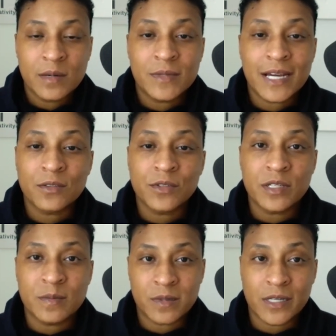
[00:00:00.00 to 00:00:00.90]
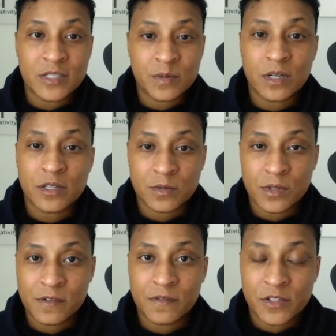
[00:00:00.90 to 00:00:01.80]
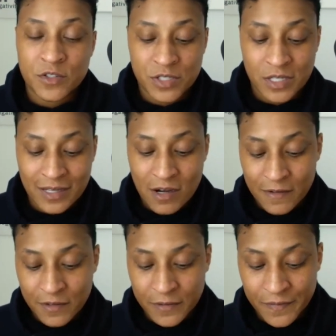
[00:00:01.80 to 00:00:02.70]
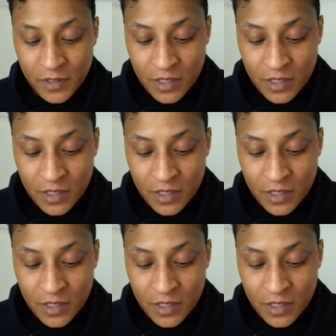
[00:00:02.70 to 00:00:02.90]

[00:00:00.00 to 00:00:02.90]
not only in price, but also in the features that they offer.